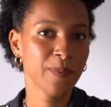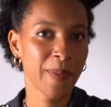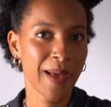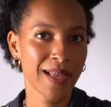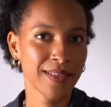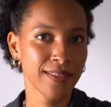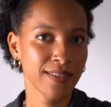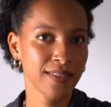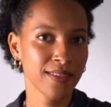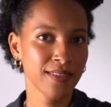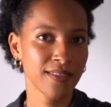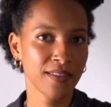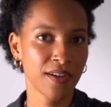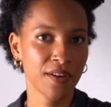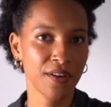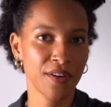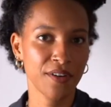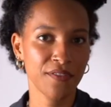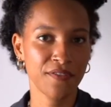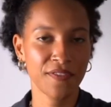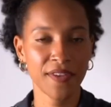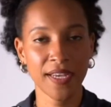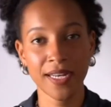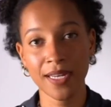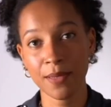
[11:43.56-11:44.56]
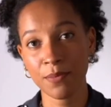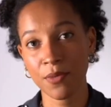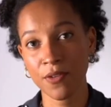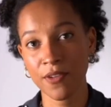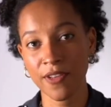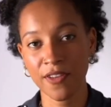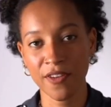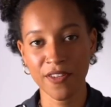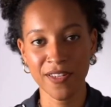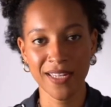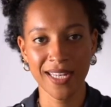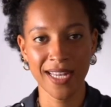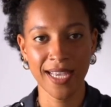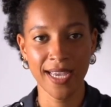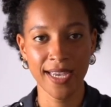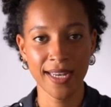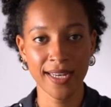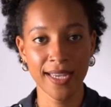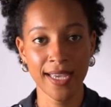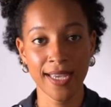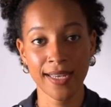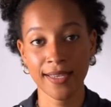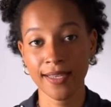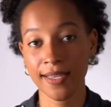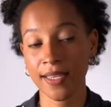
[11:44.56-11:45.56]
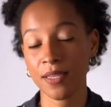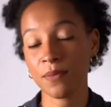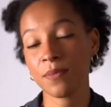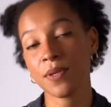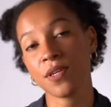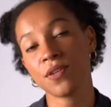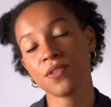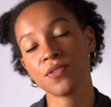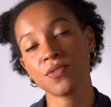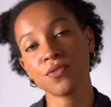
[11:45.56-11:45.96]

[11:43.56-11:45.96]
patents are available online and can be a